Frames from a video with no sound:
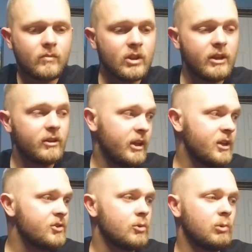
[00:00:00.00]
The
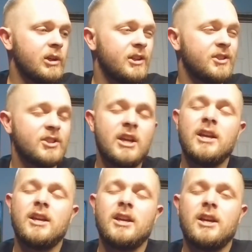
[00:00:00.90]
answer was
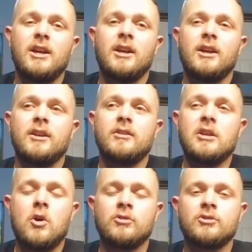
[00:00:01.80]
the
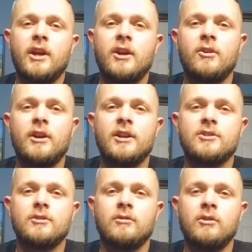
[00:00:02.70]
alternator
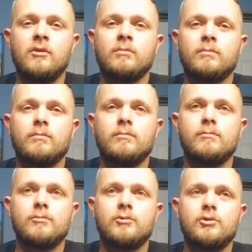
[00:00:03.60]
is a little
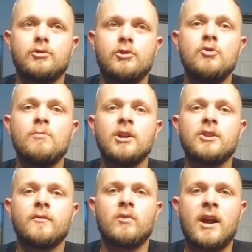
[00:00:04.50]
too much
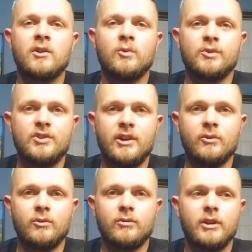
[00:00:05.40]
of a radical signal.